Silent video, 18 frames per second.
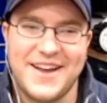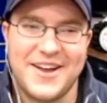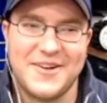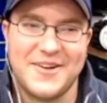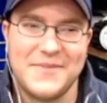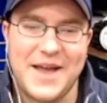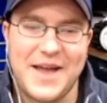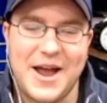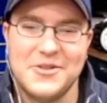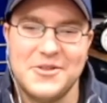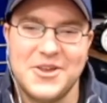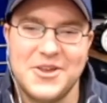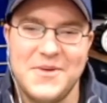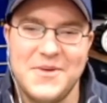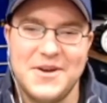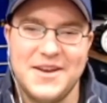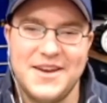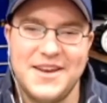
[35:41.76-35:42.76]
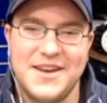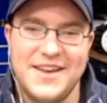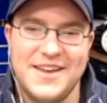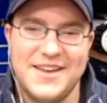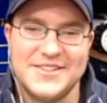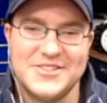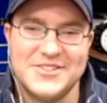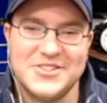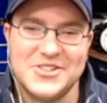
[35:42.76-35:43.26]
the
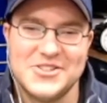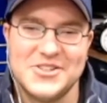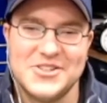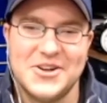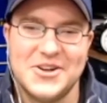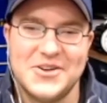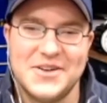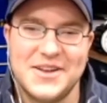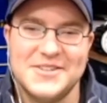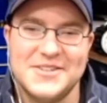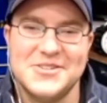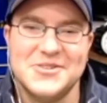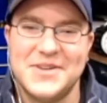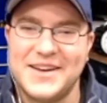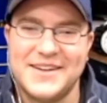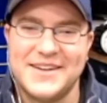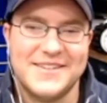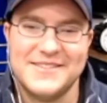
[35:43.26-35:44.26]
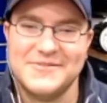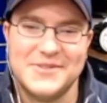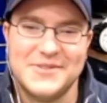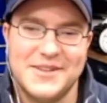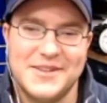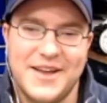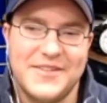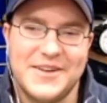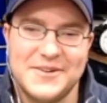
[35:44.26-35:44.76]
community is just so into it.
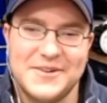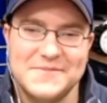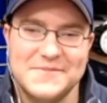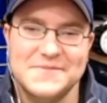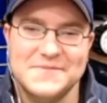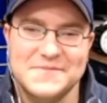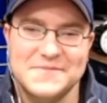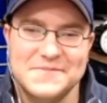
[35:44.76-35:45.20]
We love it.